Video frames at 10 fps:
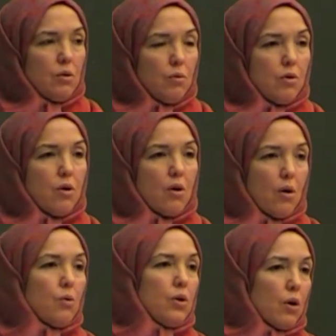you
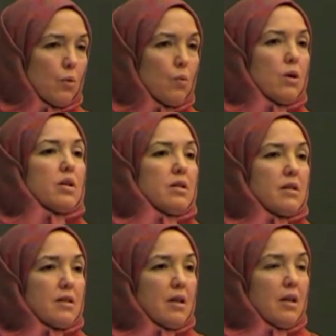know your
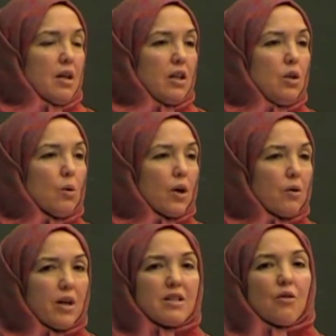woods, you are
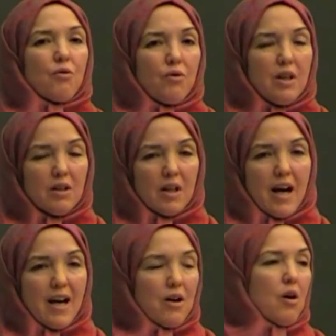going to feel
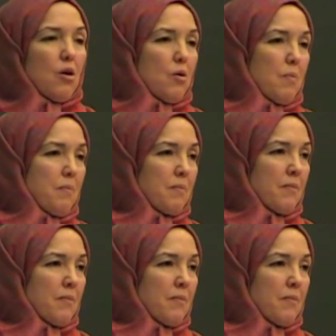at home.